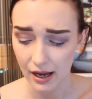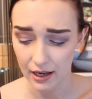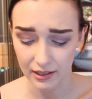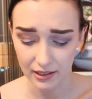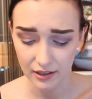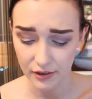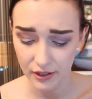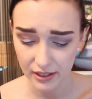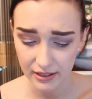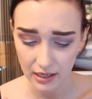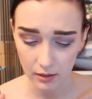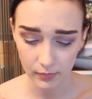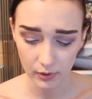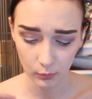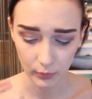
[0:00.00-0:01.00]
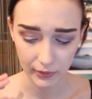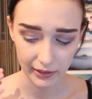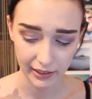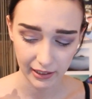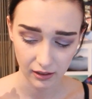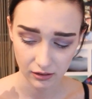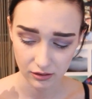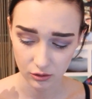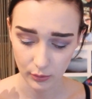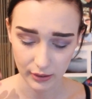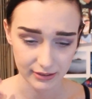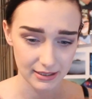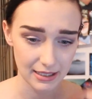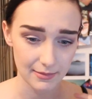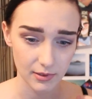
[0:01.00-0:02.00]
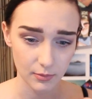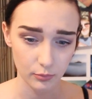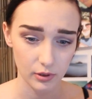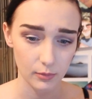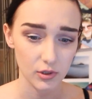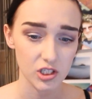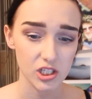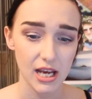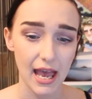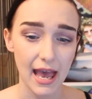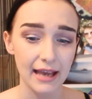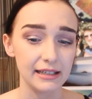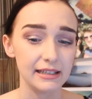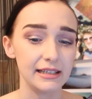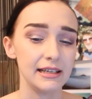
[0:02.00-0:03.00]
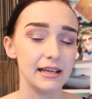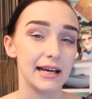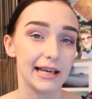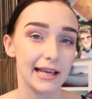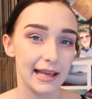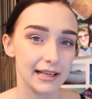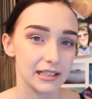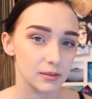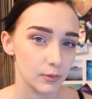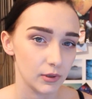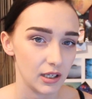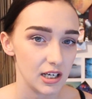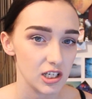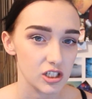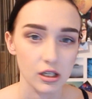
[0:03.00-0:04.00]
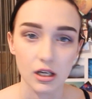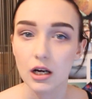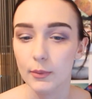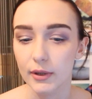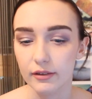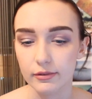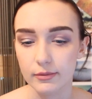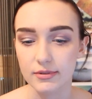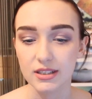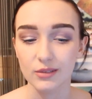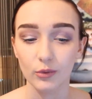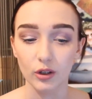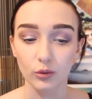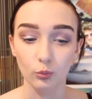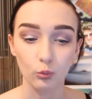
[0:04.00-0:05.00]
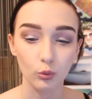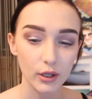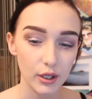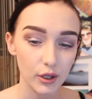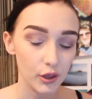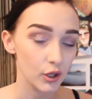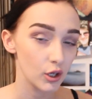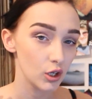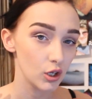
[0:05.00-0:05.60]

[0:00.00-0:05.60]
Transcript: and I think they'd be willing to accept pretty much any explanation coming from someone with